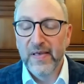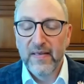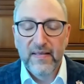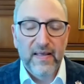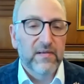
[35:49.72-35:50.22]

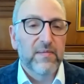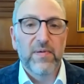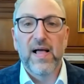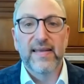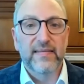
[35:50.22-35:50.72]
They could
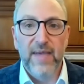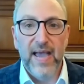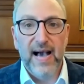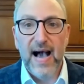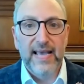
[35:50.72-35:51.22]
apply some
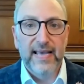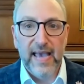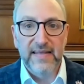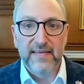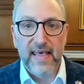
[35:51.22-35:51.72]
AI
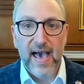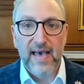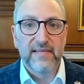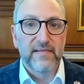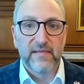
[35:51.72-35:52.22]
against
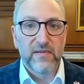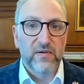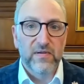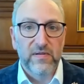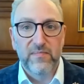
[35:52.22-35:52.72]
that, and you
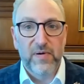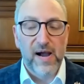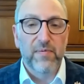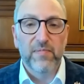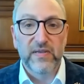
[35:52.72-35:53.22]
could
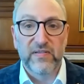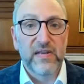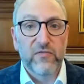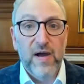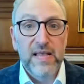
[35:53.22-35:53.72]
probably
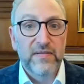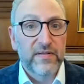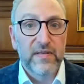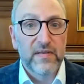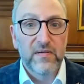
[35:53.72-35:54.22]
see
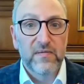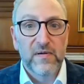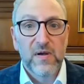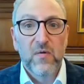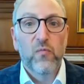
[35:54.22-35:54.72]
trends that you
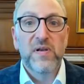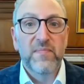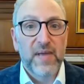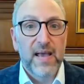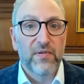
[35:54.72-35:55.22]

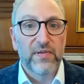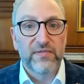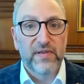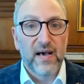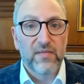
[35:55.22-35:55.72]
wouldn't be able to
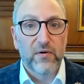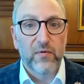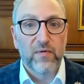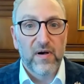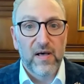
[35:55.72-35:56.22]
see
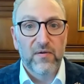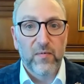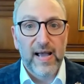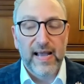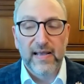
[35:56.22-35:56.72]
other
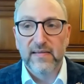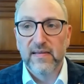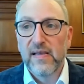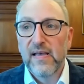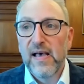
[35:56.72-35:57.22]
ways.
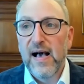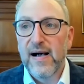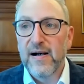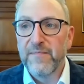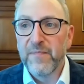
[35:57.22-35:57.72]

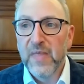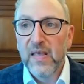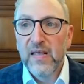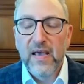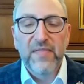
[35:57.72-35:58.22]

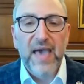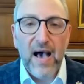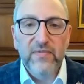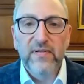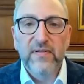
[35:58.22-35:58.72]
The
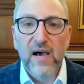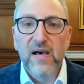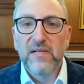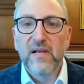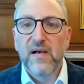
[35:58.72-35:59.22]
House has
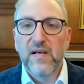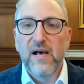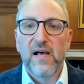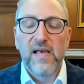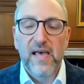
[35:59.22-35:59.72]
done,
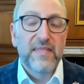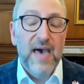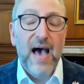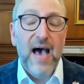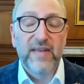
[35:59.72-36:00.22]
and
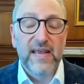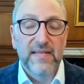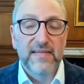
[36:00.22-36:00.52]
the House and the